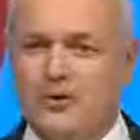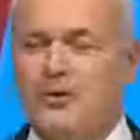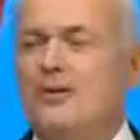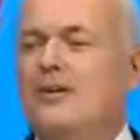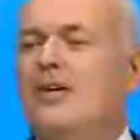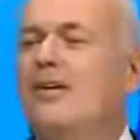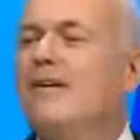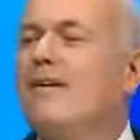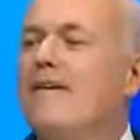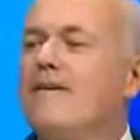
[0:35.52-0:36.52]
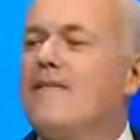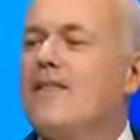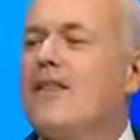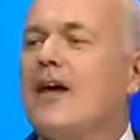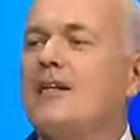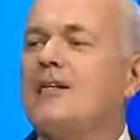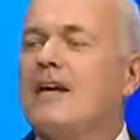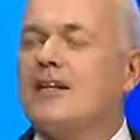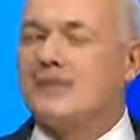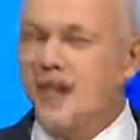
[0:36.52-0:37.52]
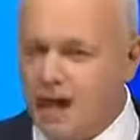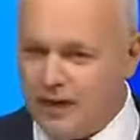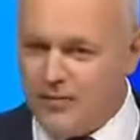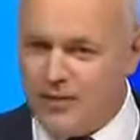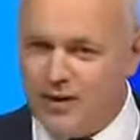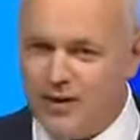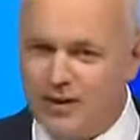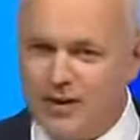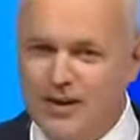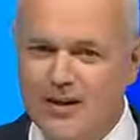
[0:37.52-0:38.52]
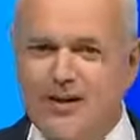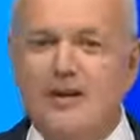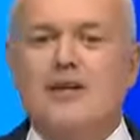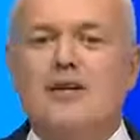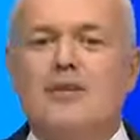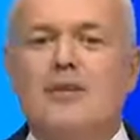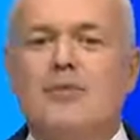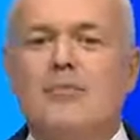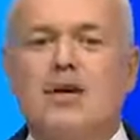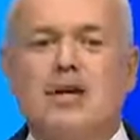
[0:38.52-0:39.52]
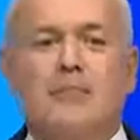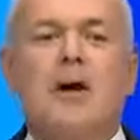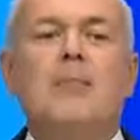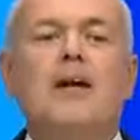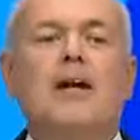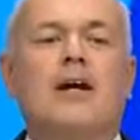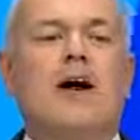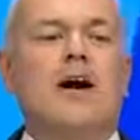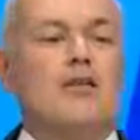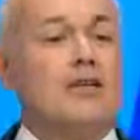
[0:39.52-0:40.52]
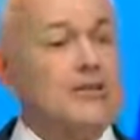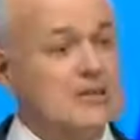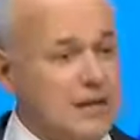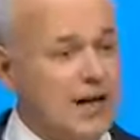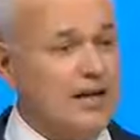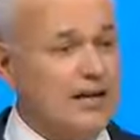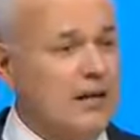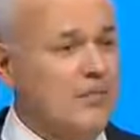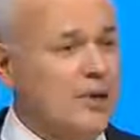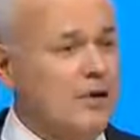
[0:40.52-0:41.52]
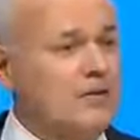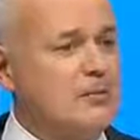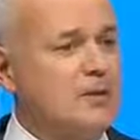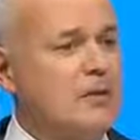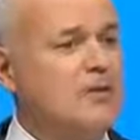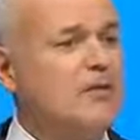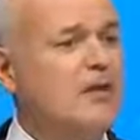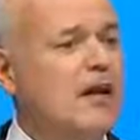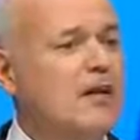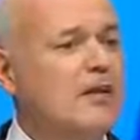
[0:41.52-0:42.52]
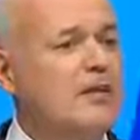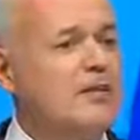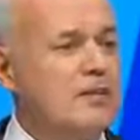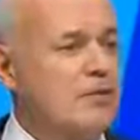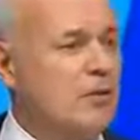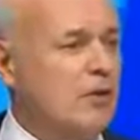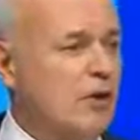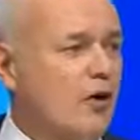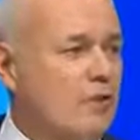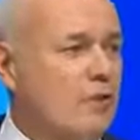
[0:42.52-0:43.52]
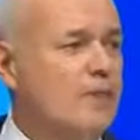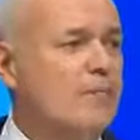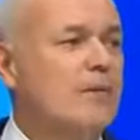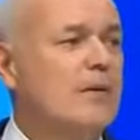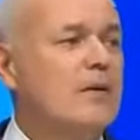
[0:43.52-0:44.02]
you that at a time when the British public are having to tighten their belts because of our difficult economy,